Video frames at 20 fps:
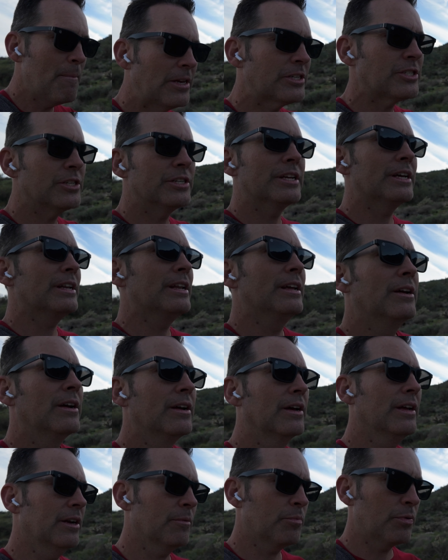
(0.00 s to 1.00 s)
mentioned it
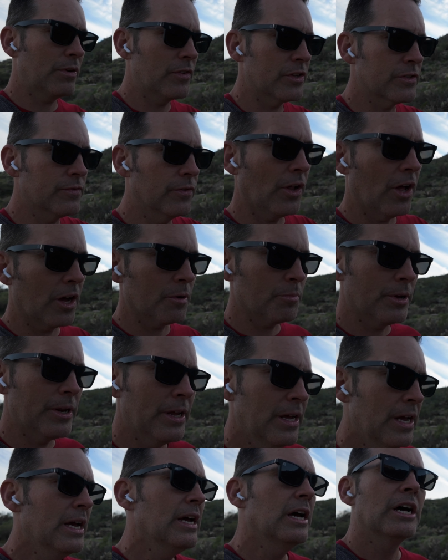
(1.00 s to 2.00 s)
in a previous vlog, but
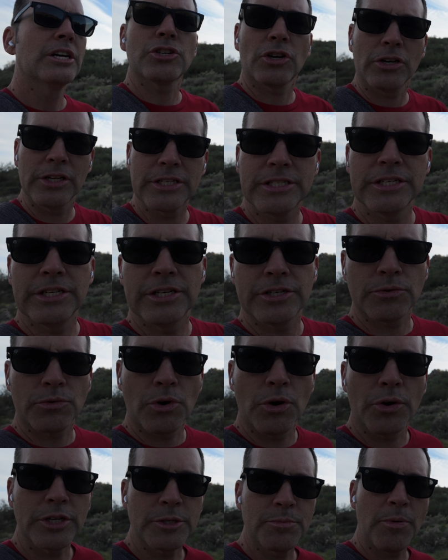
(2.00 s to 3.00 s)
I started listening to
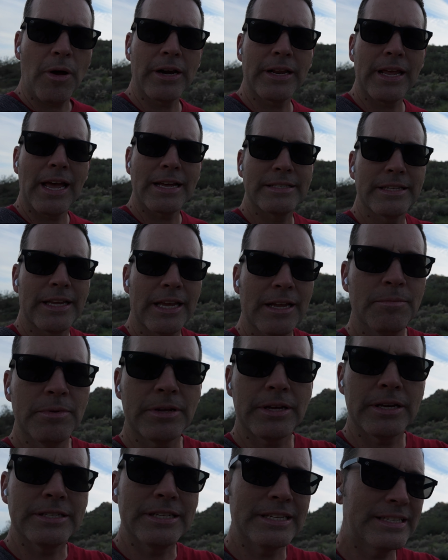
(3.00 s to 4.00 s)
Rogan's podcast again
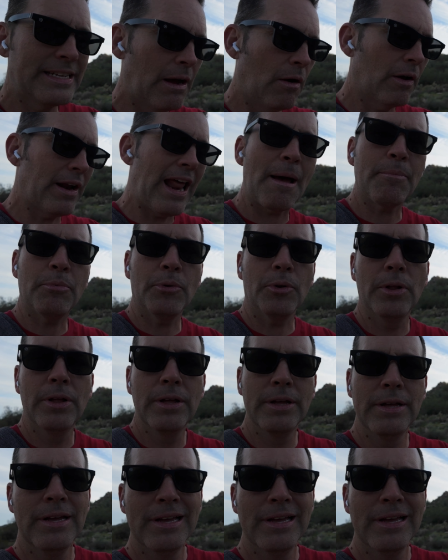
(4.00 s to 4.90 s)
because he's now on Apple